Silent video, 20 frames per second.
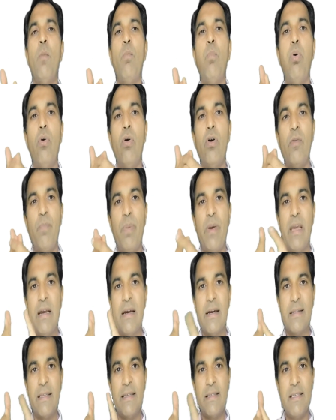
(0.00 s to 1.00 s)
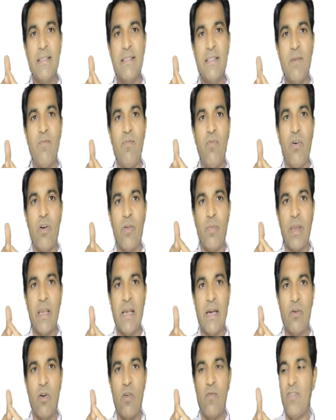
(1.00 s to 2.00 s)
Four finger, this is the four
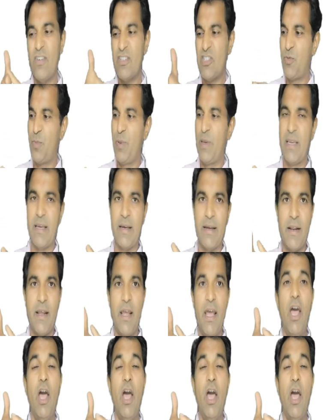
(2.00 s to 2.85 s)
finger or first finger.